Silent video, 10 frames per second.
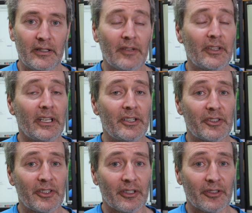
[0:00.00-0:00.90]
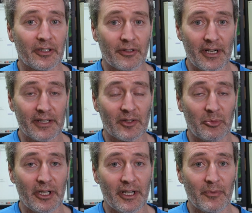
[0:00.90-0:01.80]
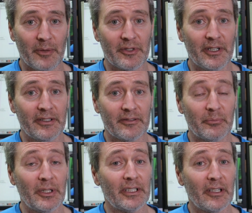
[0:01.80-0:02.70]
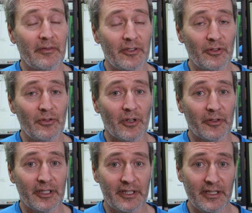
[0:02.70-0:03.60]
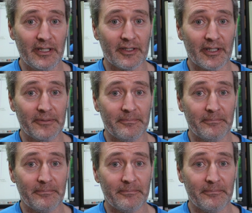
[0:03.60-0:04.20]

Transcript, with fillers: Nothing interesting on the Crowd Supply website, but a few on the Tindie side.